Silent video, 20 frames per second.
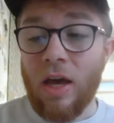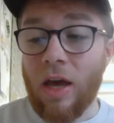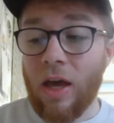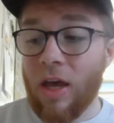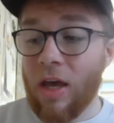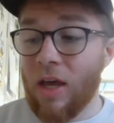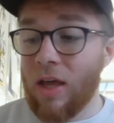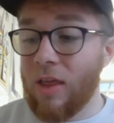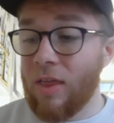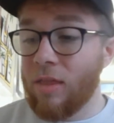
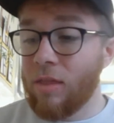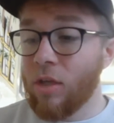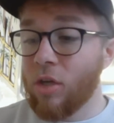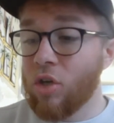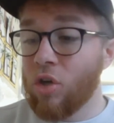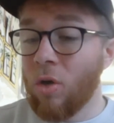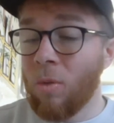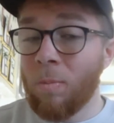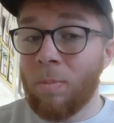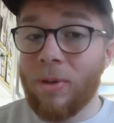the
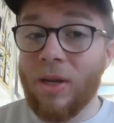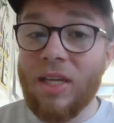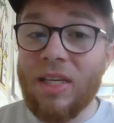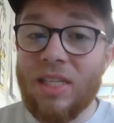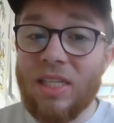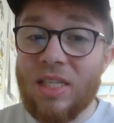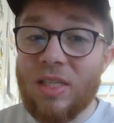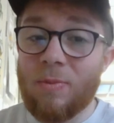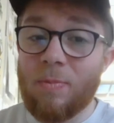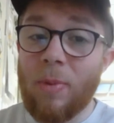company
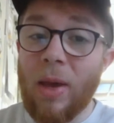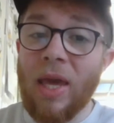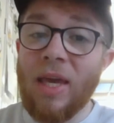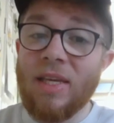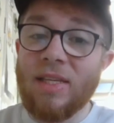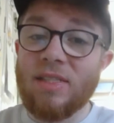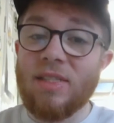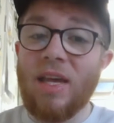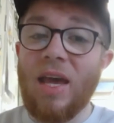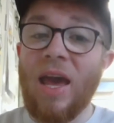
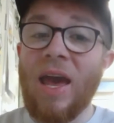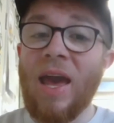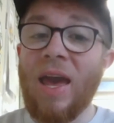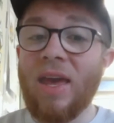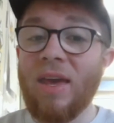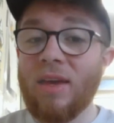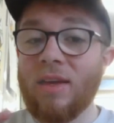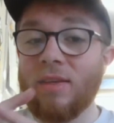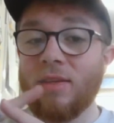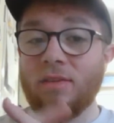
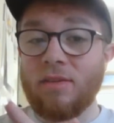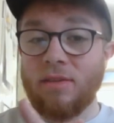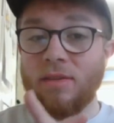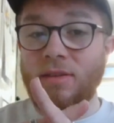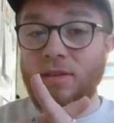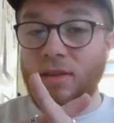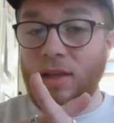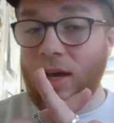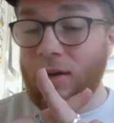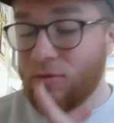SpaceX
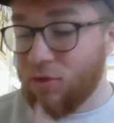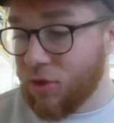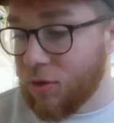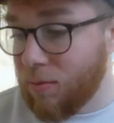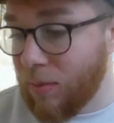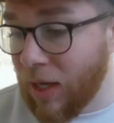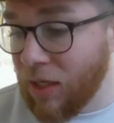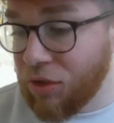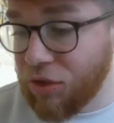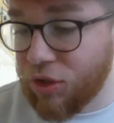that I've just
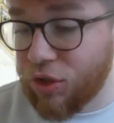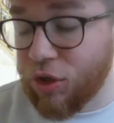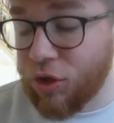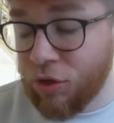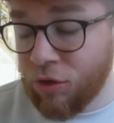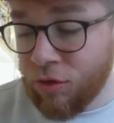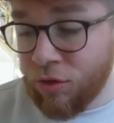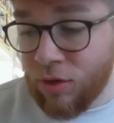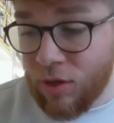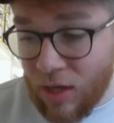
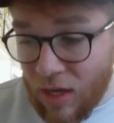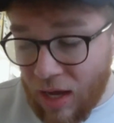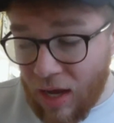mentioned,